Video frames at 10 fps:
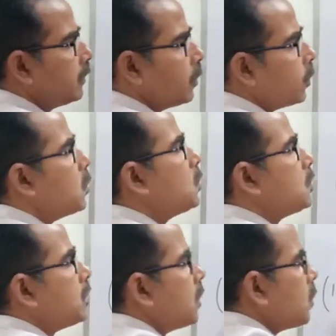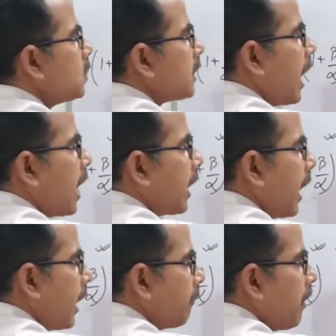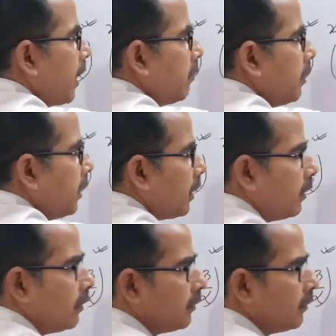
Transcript: whose zeros are alpha and beta.